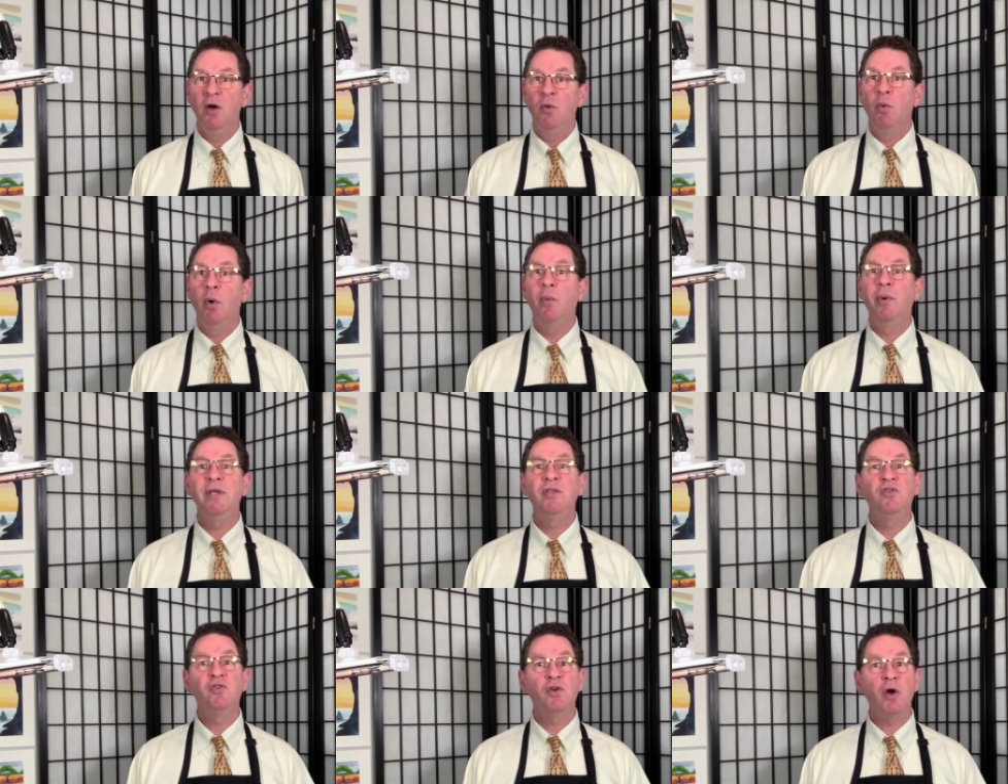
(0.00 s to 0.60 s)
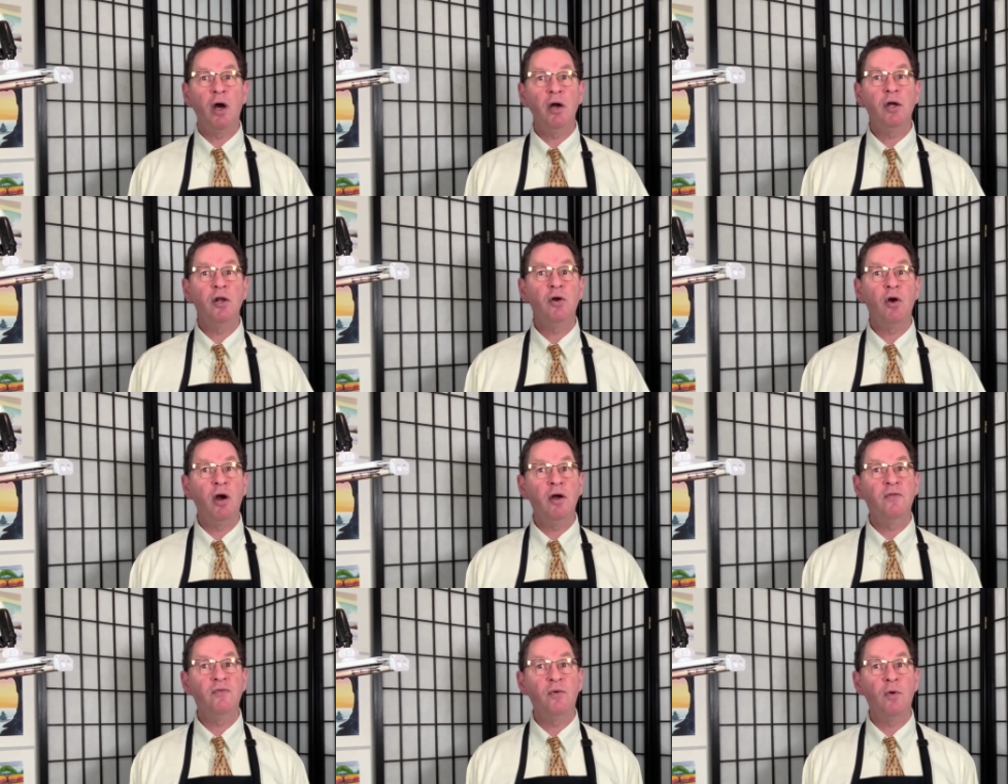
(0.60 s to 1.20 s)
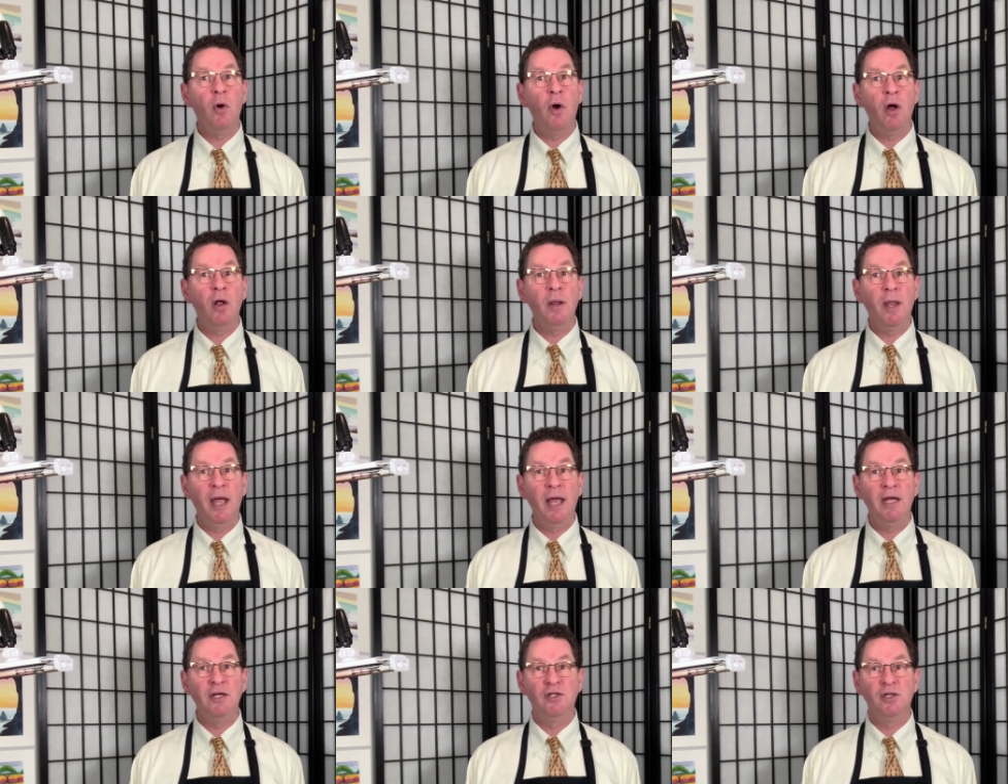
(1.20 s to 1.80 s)
when we started Art for All
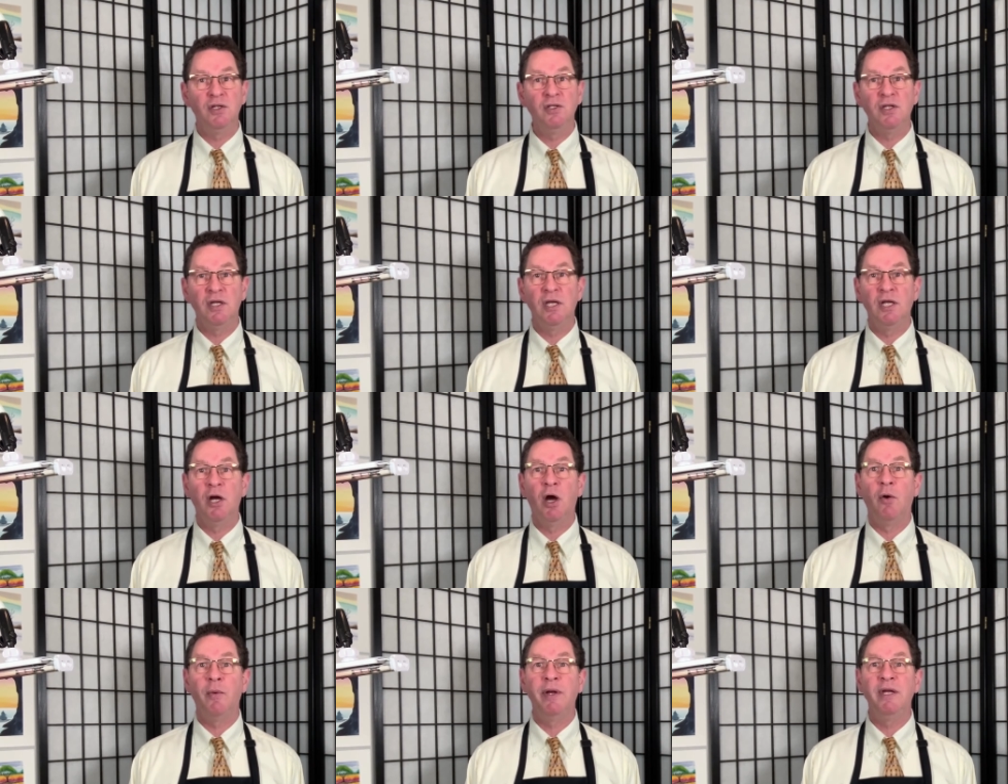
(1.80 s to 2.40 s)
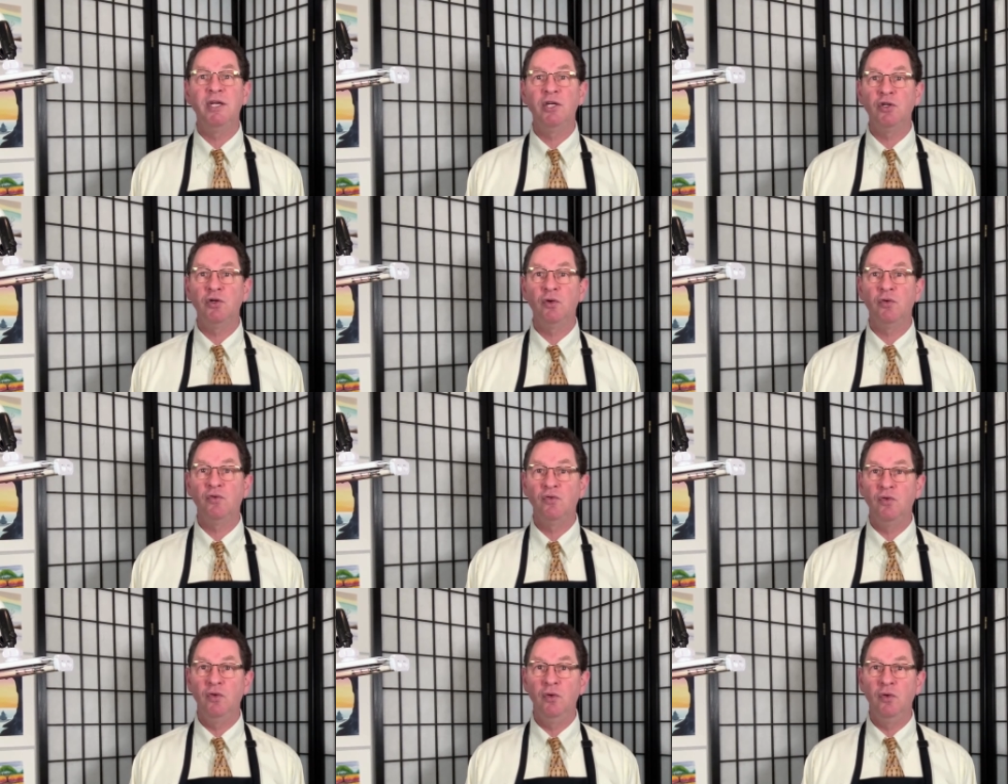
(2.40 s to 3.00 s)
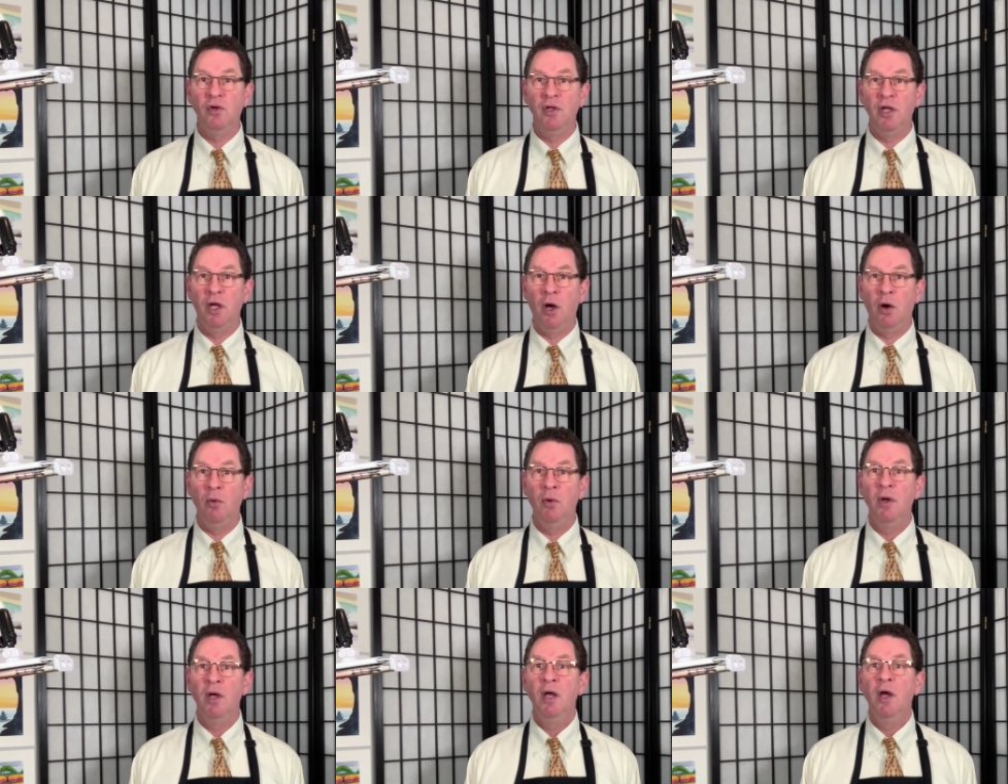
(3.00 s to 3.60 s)
Ages in our initial
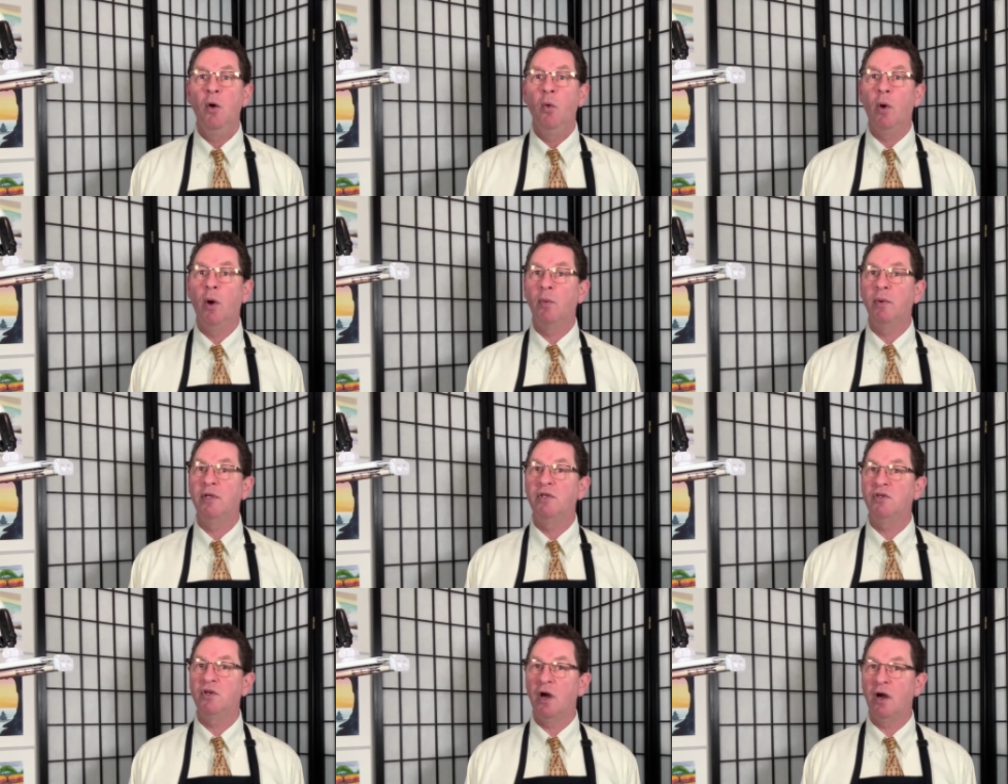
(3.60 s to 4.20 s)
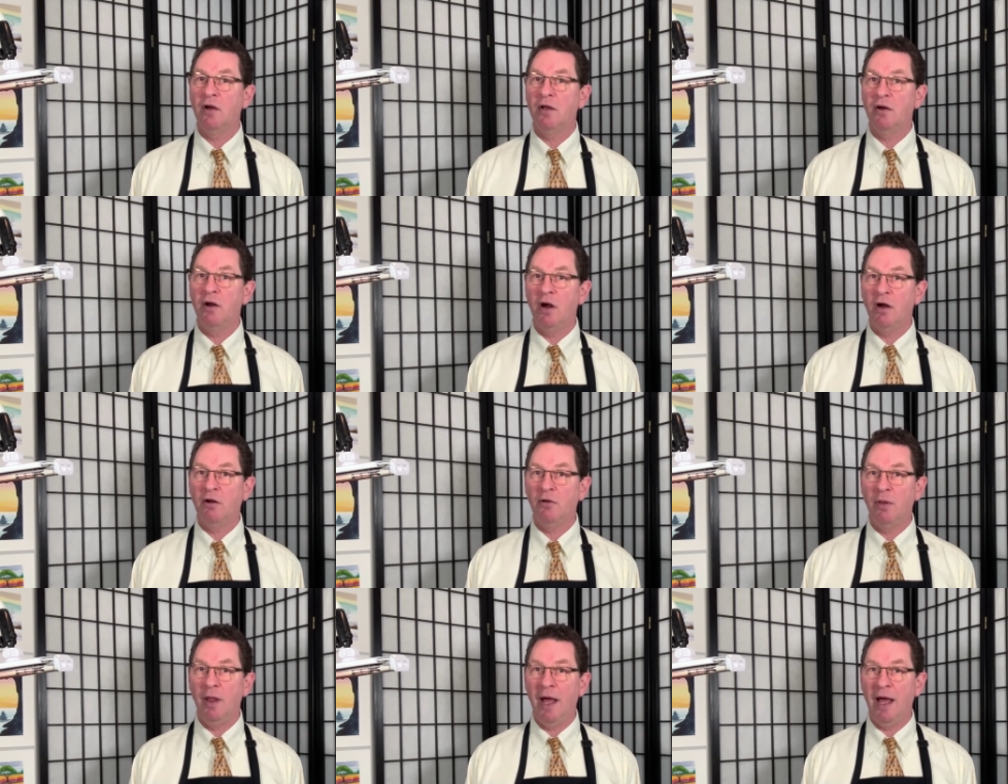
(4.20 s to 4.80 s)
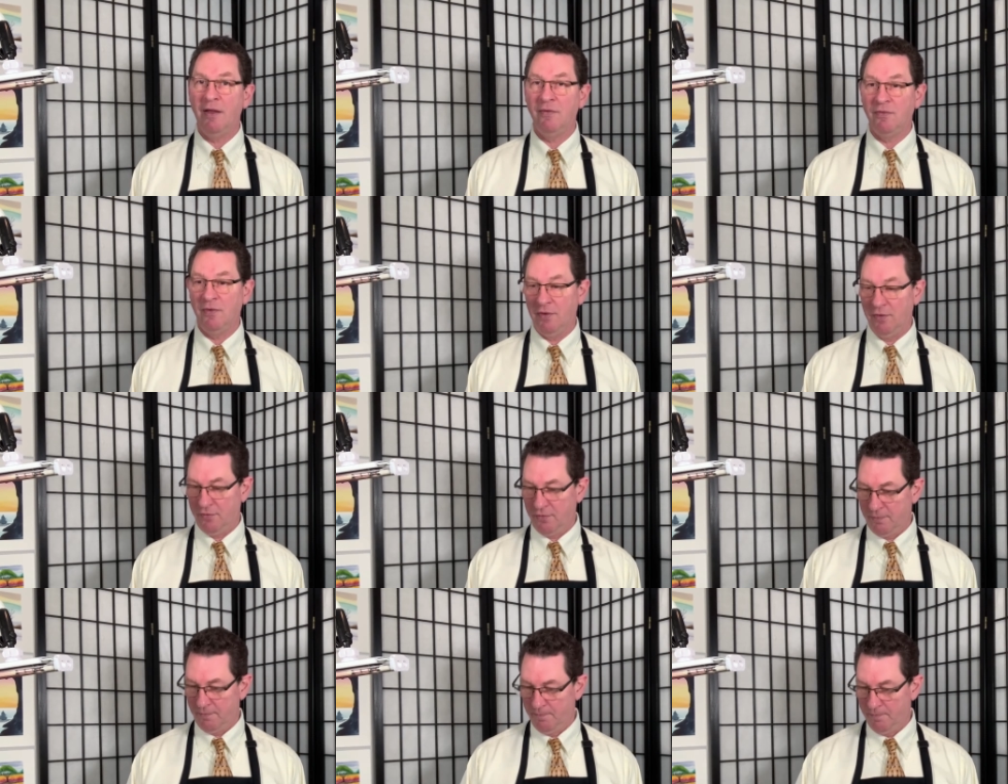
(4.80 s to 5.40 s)
studio where we started our
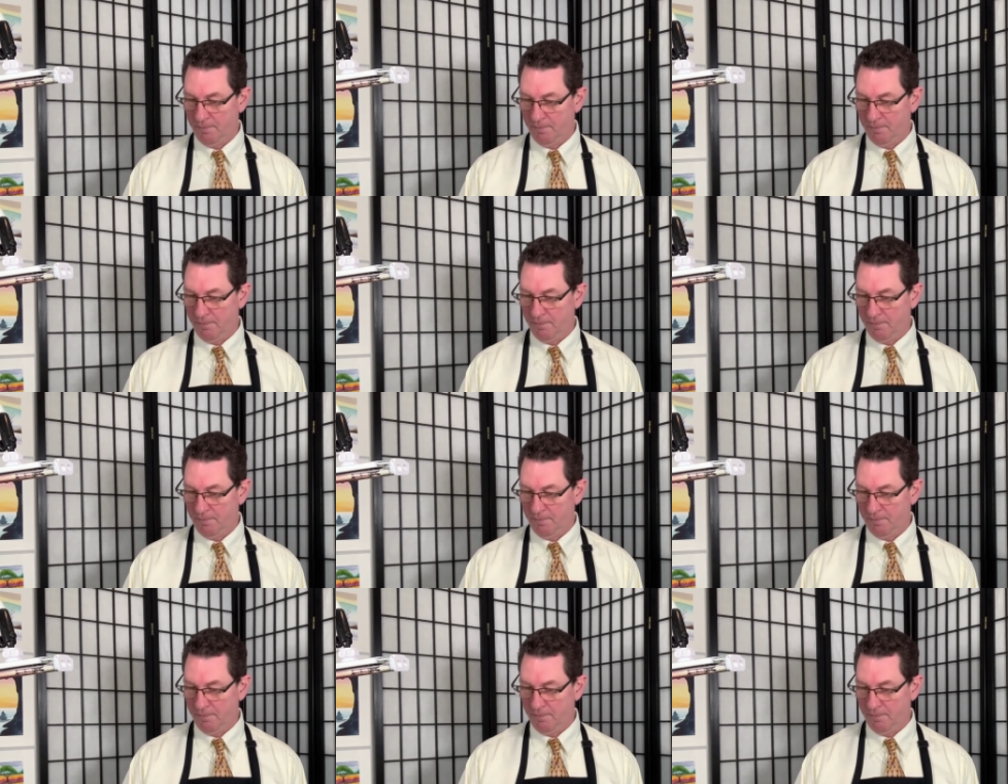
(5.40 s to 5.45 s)
classes.